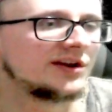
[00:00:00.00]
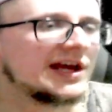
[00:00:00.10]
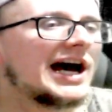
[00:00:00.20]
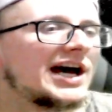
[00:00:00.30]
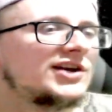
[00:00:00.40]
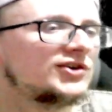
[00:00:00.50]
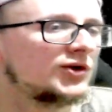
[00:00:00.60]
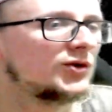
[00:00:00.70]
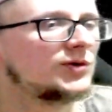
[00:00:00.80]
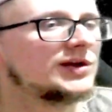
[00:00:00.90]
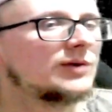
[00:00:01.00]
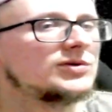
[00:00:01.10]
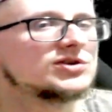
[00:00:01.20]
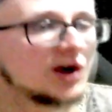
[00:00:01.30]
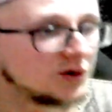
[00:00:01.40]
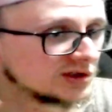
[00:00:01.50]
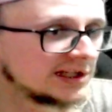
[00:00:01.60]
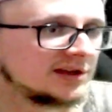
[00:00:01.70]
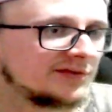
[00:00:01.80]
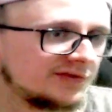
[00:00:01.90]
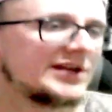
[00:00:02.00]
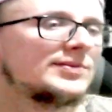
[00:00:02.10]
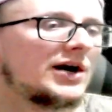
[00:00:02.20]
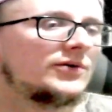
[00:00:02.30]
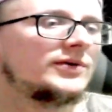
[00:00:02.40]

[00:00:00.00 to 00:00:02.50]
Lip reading: that I knew that was hosting the free battle.